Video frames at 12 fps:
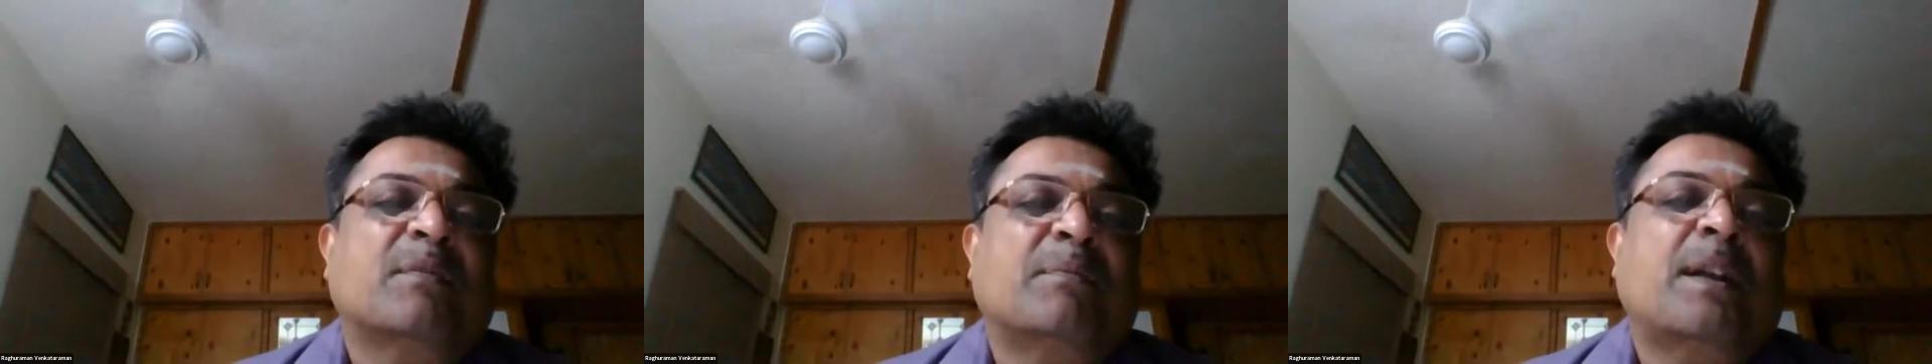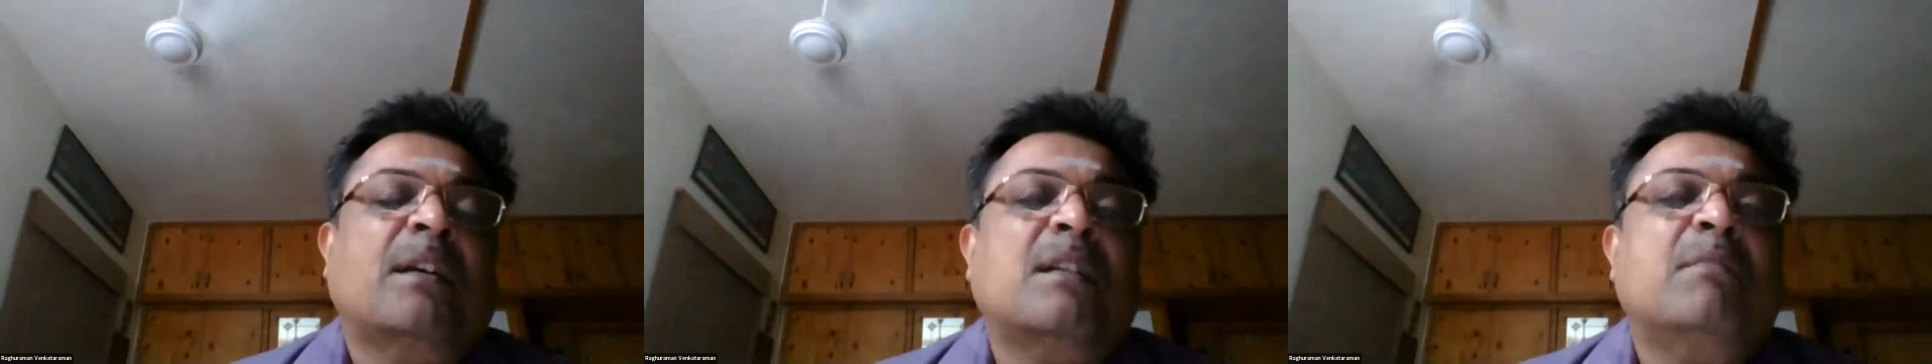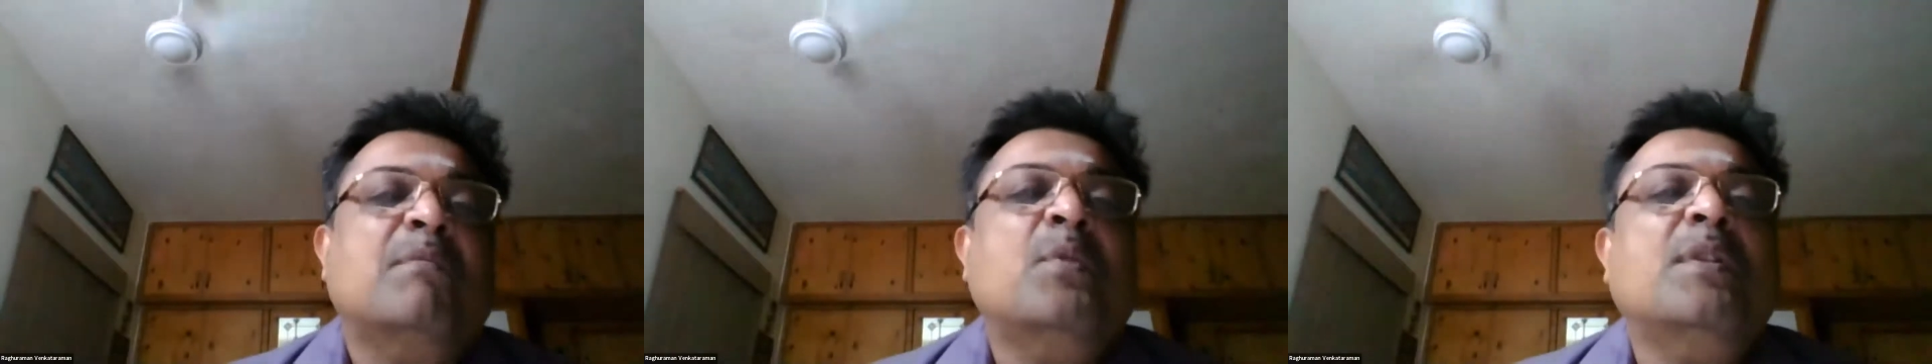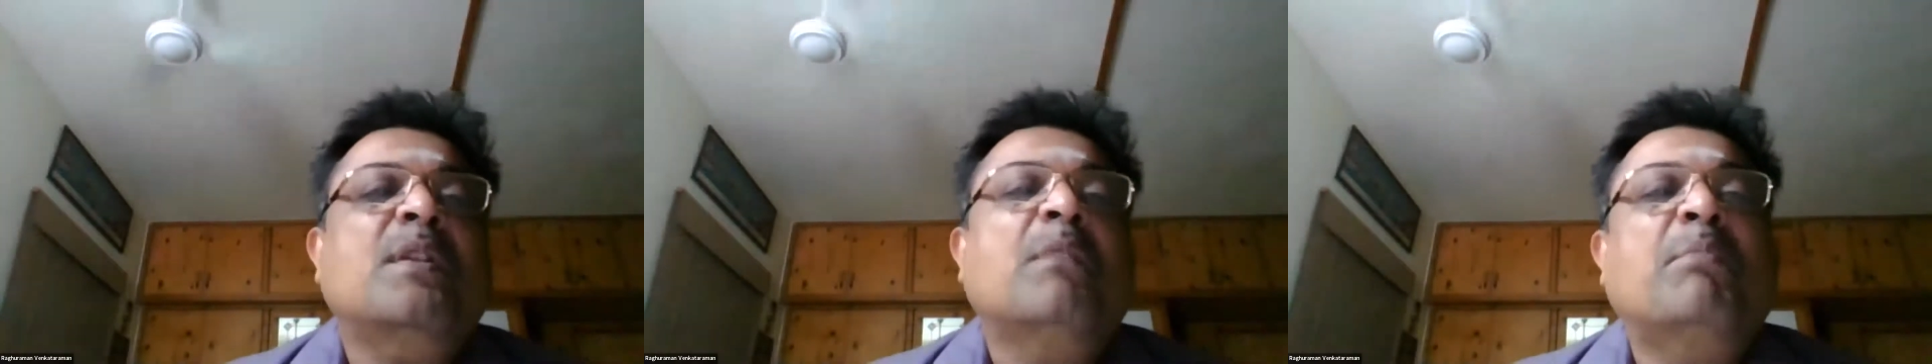
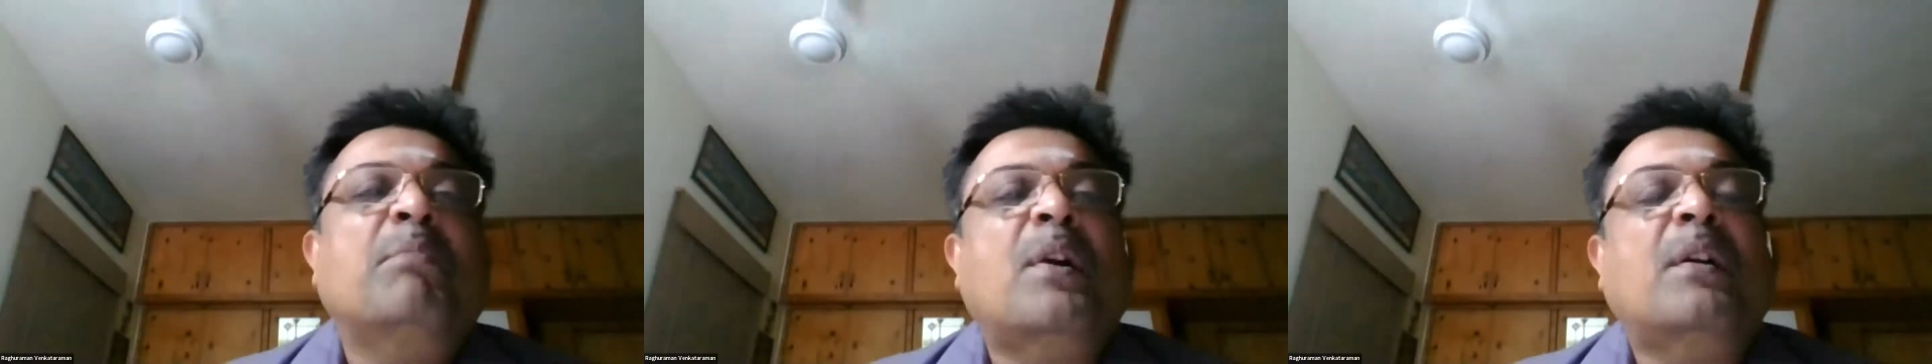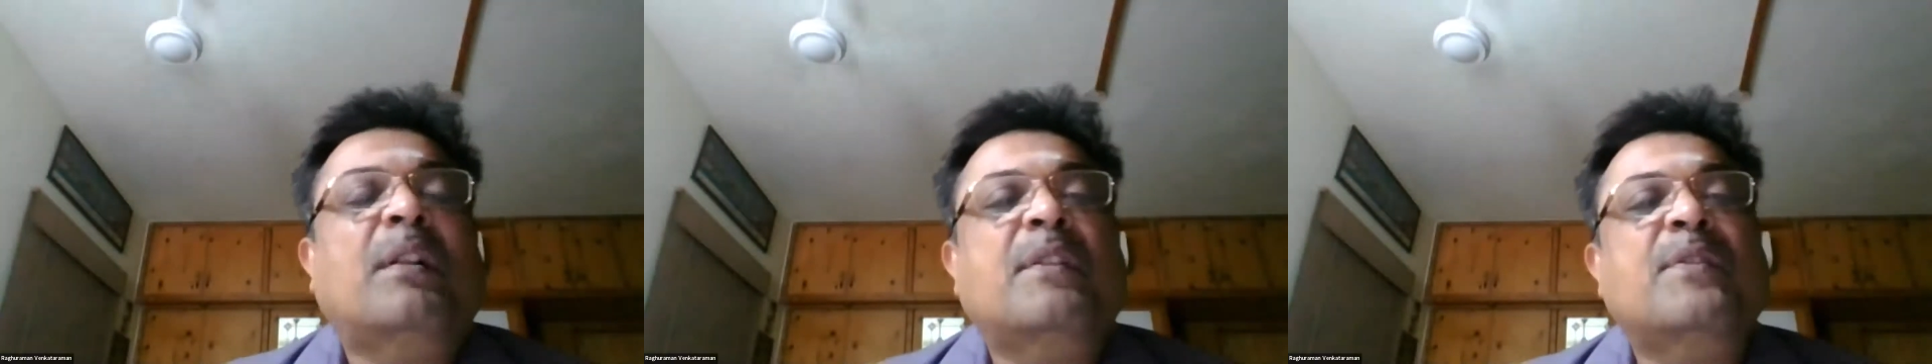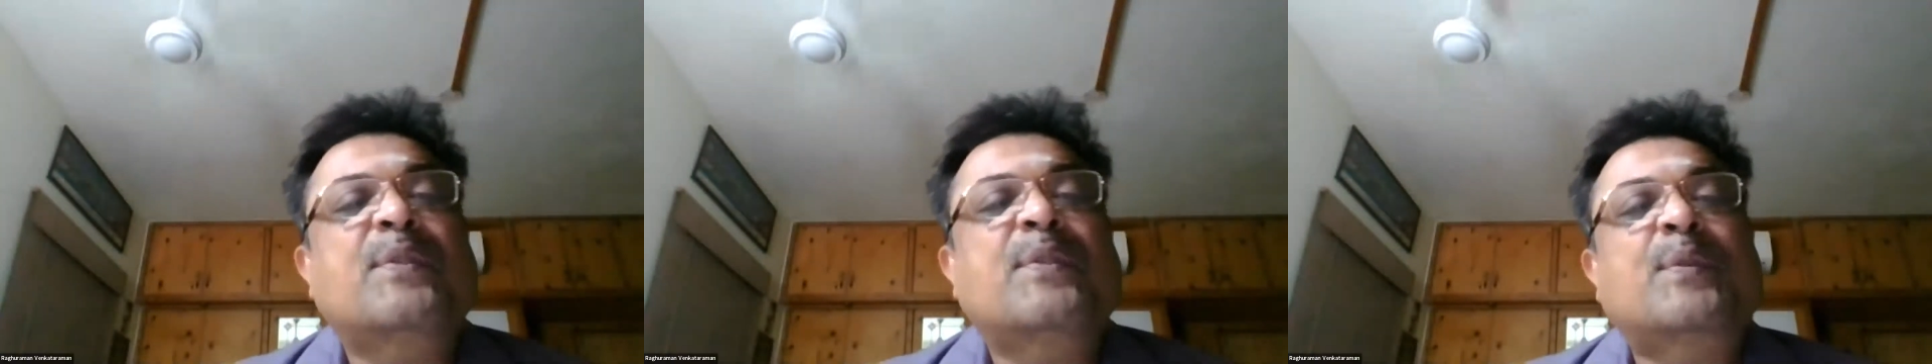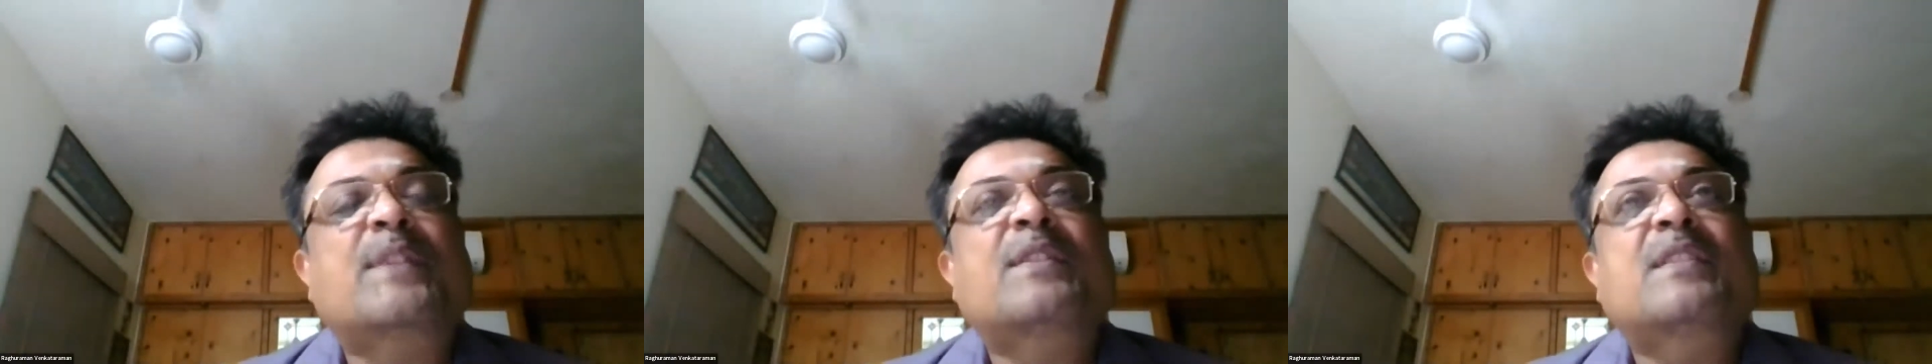paramount importance
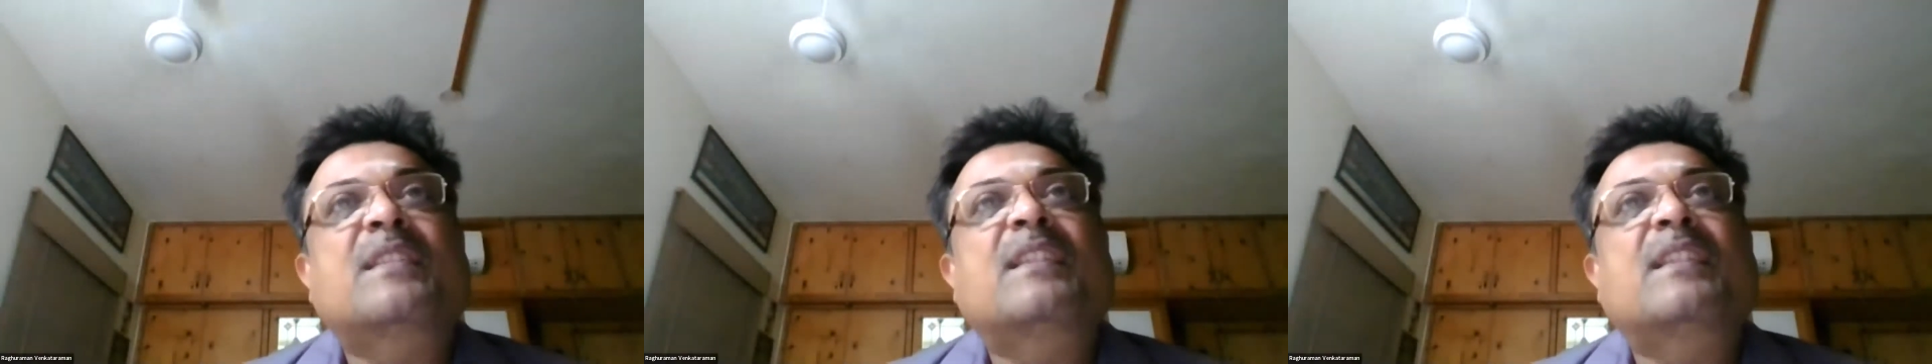to us.